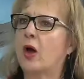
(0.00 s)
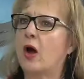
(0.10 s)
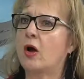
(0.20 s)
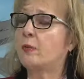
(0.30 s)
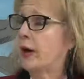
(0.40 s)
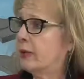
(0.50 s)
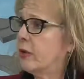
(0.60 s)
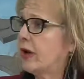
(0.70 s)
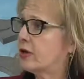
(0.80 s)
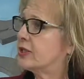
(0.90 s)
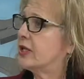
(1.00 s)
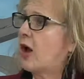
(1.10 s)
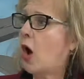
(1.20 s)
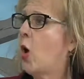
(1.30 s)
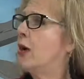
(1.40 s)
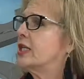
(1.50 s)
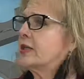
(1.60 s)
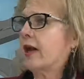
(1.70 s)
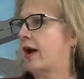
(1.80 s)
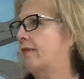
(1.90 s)
are public records, and always
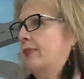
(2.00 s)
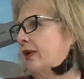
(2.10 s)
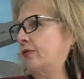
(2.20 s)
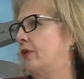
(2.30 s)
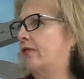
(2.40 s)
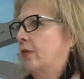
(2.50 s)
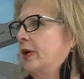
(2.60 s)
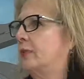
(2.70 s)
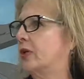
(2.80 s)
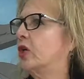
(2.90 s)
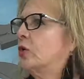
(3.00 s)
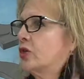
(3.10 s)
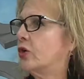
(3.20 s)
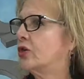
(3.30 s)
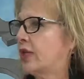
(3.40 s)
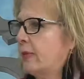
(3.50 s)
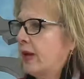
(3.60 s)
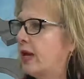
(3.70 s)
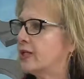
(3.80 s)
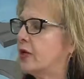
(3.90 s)
there have been forever people who search them.
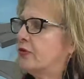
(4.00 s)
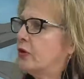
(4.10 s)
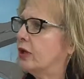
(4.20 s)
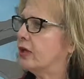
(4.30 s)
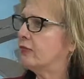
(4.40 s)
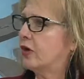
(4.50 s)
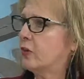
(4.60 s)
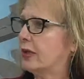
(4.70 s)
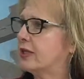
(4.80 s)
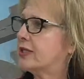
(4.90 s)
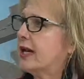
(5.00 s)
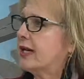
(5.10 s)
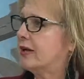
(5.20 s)
So if you're looking for a real really? estate